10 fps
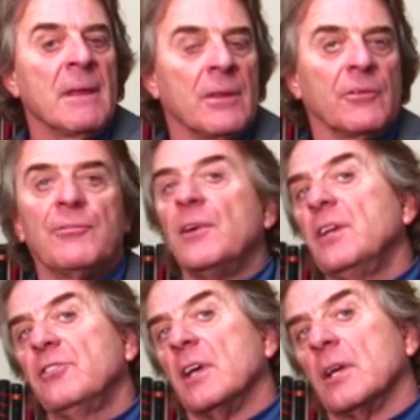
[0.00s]
the
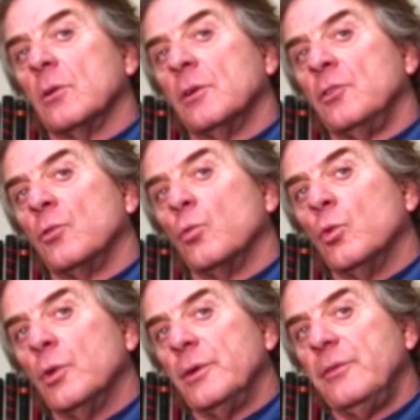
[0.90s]
face angle in your
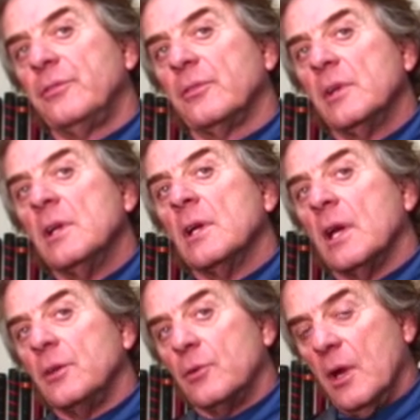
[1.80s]
woods
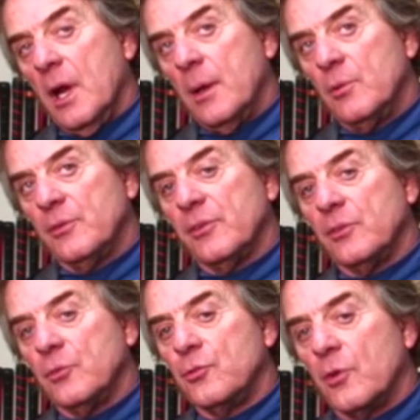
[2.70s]
and your hybrids
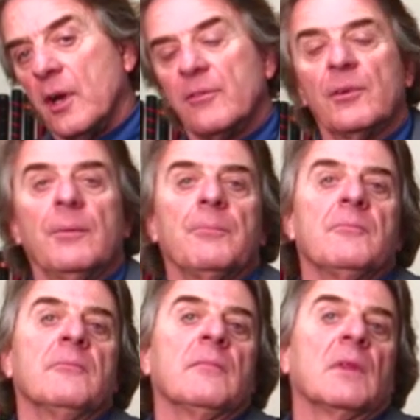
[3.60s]
and your driver,
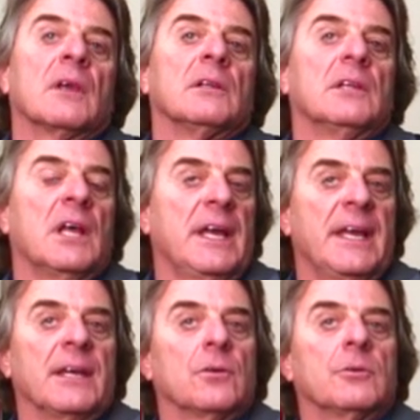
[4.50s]
lie
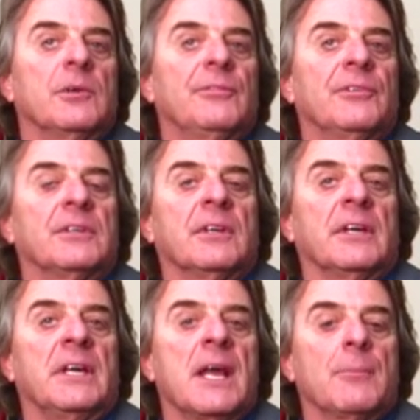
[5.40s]
angle to be fit
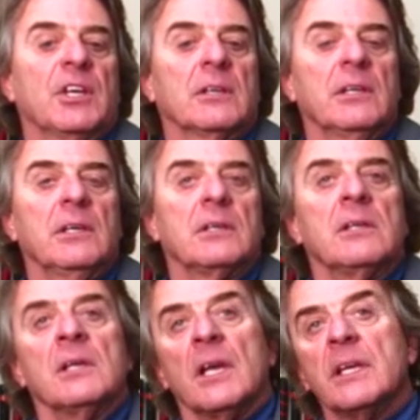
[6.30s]
dynamically,
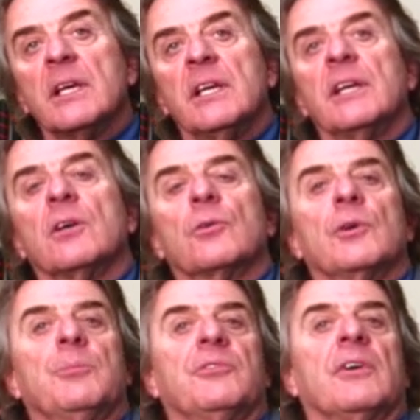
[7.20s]
and getting a
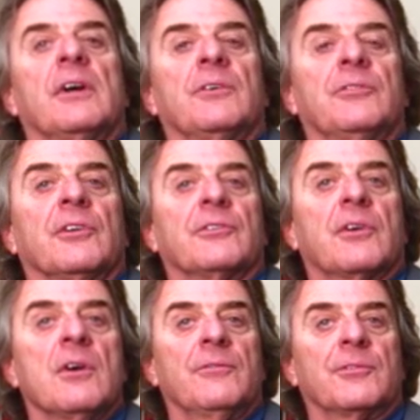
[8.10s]
grip size that's
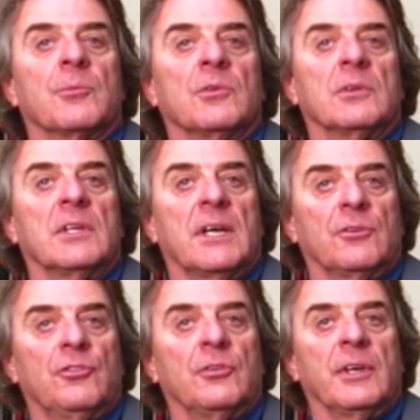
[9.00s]
comfortable and
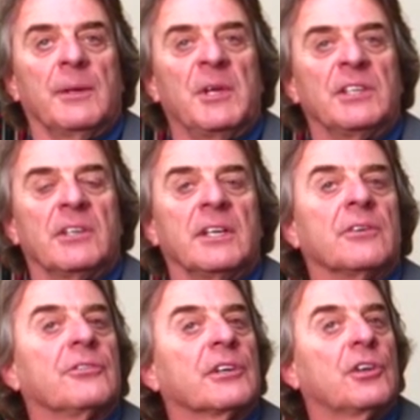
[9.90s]
allows you to maintain
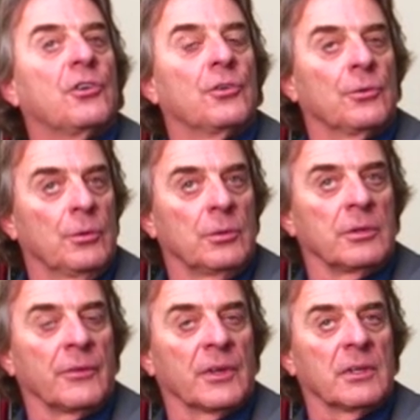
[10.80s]
a secure hold
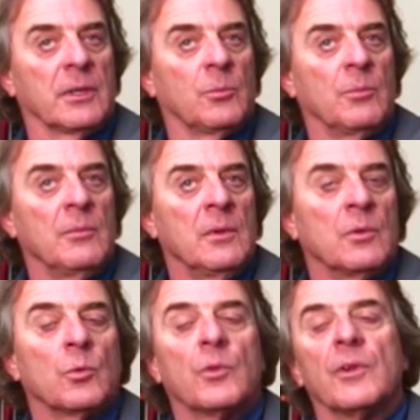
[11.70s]
on the club
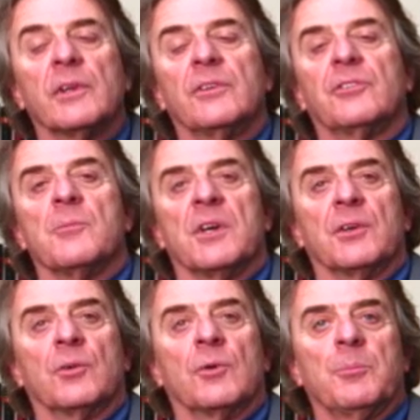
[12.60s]
with the least
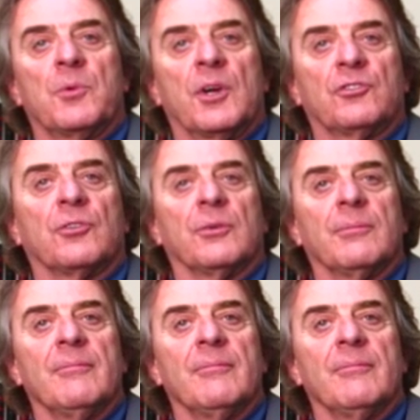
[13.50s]
amount of grip pressure.